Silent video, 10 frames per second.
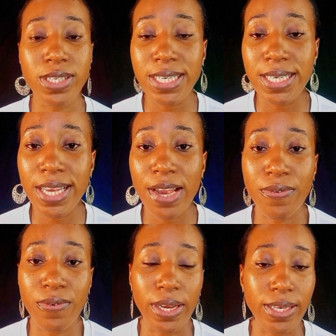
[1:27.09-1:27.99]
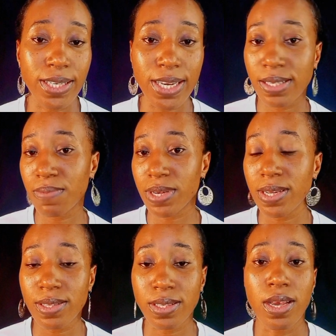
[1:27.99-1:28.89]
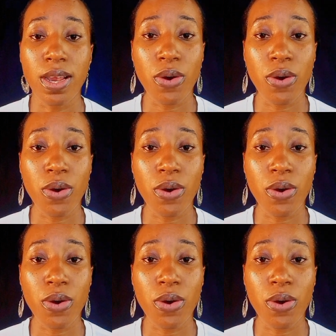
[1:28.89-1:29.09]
it in there for like 30 minutes.